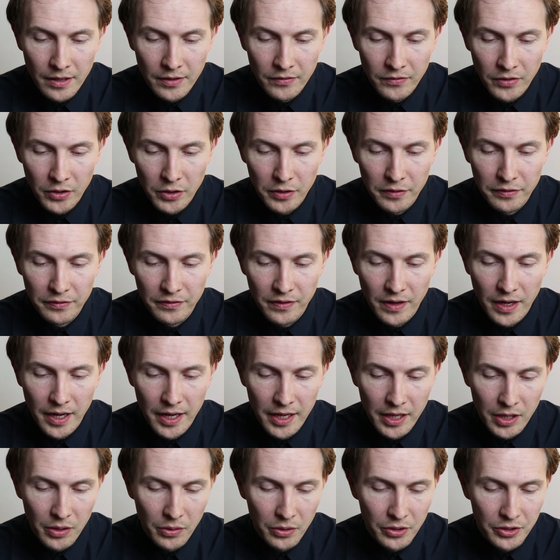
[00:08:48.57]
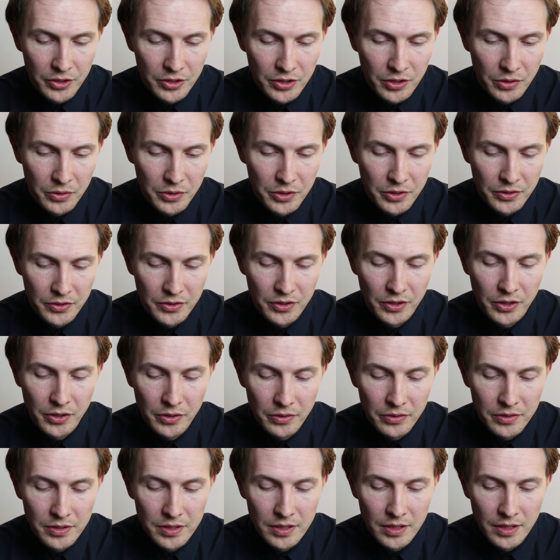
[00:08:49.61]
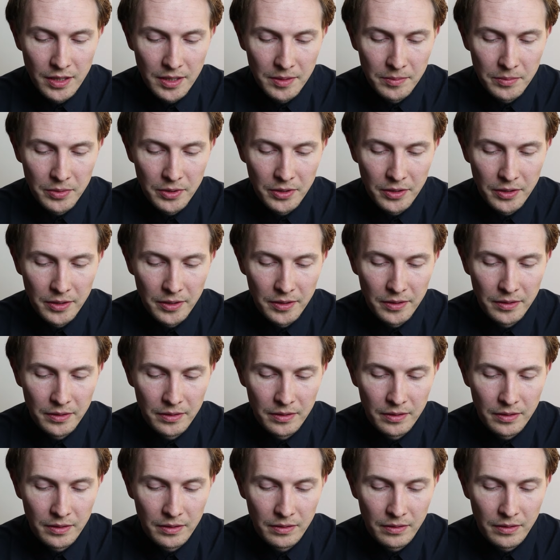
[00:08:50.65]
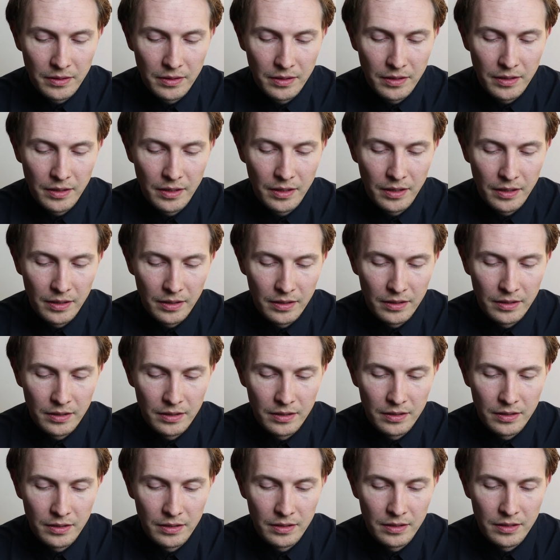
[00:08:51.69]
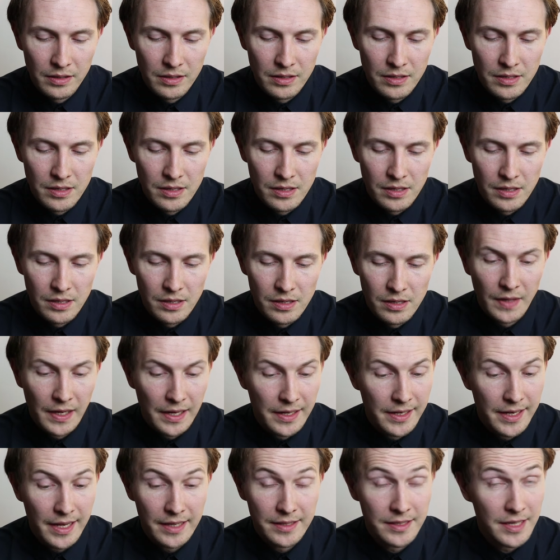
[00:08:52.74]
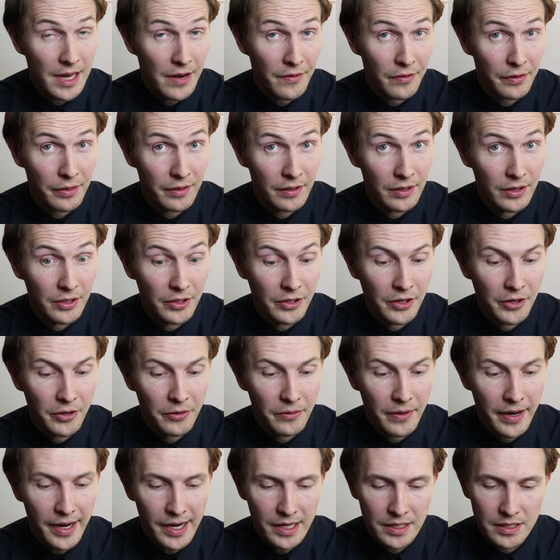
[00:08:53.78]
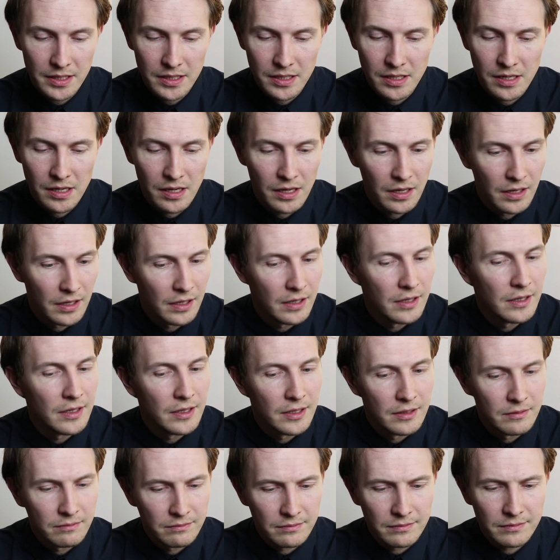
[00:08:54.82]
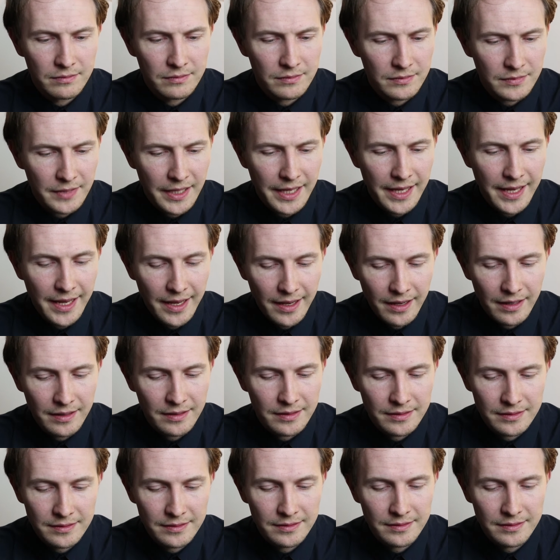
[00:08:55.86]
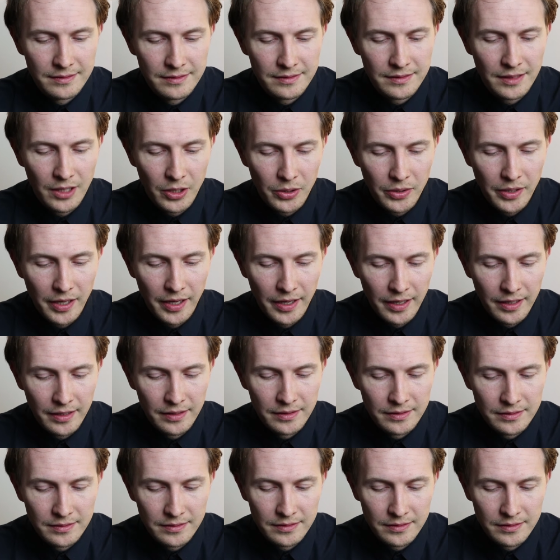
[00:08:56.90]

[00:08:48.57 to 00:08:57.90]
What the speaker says: Verify your social security number. Okay. Does everything look correct? Yeah. Okay.